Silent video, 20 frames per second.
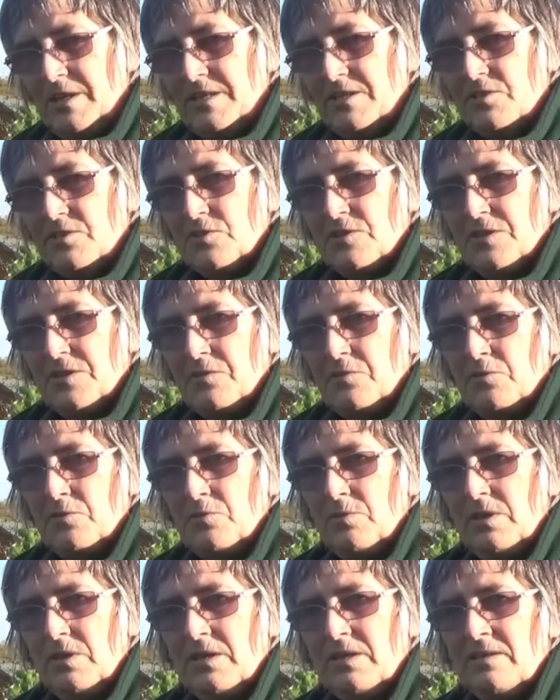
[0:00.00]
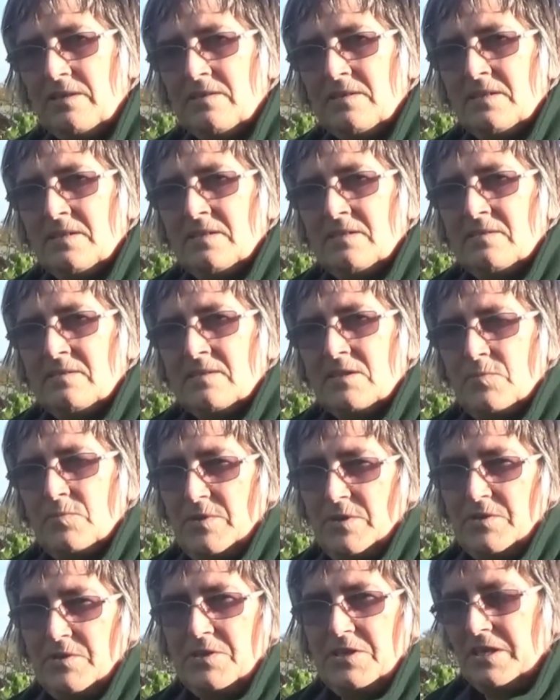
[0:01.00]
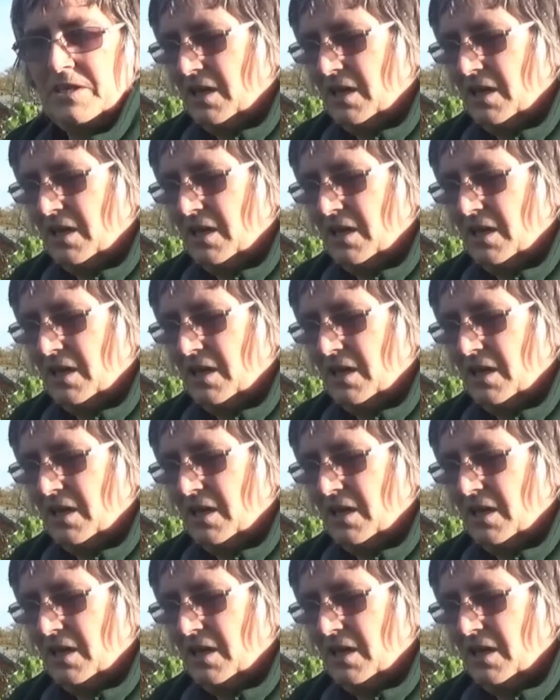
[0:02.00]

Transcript: into the new community